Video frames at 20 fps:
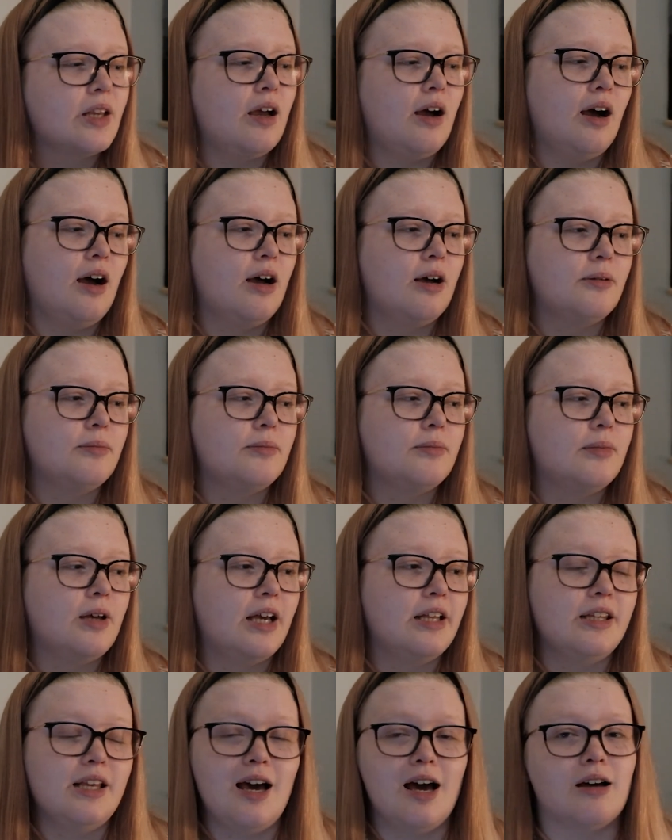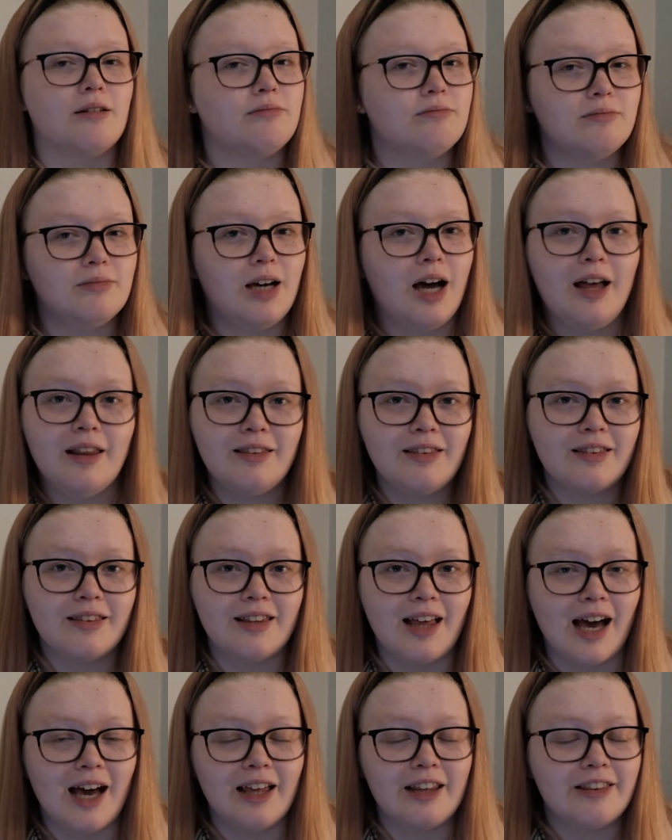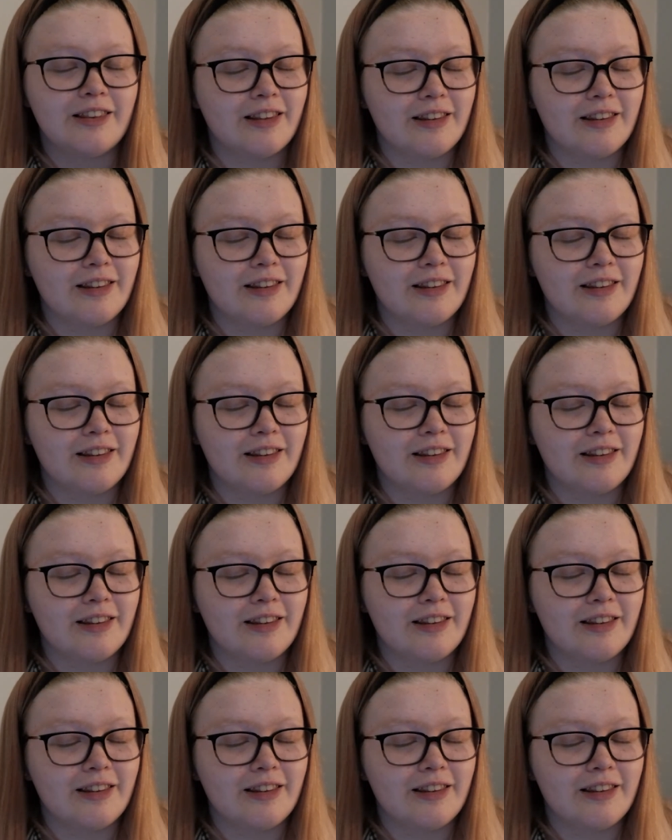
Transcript: And yeah, other than that,